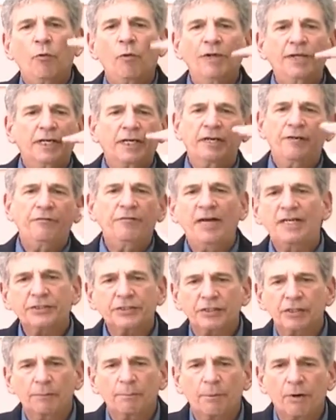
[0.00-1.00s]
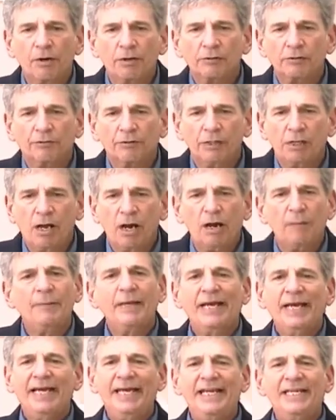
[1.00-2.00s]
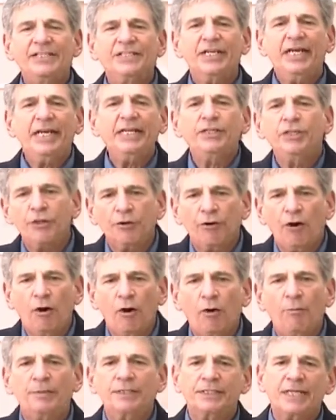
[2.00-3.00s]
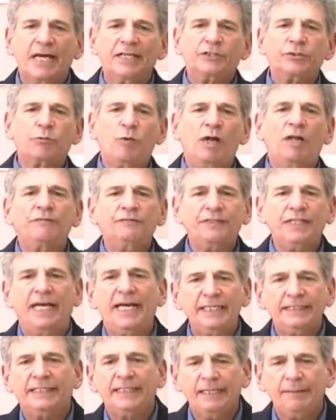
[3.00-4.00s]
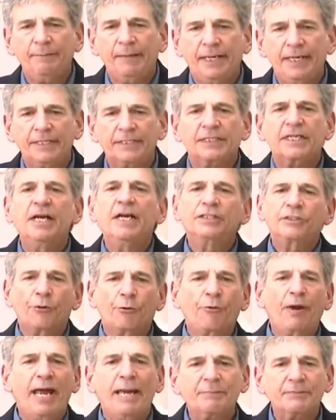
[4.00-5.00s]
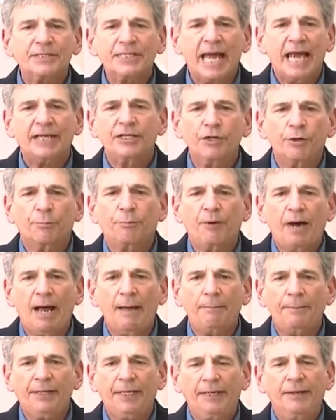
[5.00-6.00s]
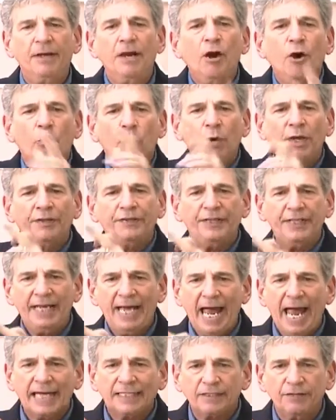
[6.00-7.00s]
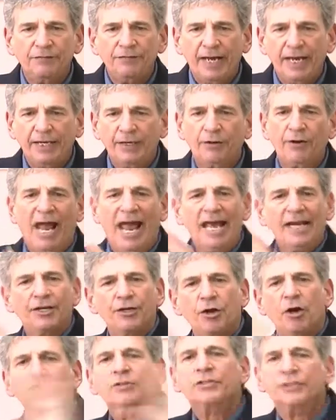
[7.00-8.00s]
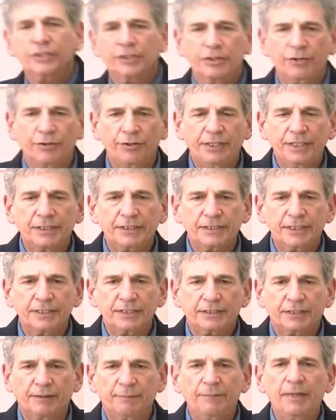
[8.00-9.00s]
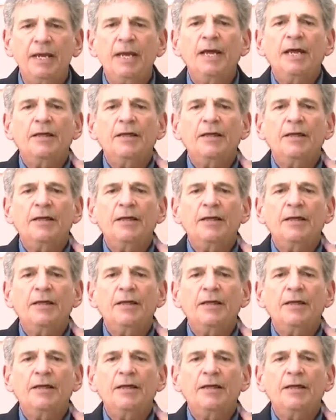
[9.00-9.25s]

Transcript: with a conventional burglar alarm, he's in your home and got 12 to 18 minutes to ransack your property. With the activator and no security system,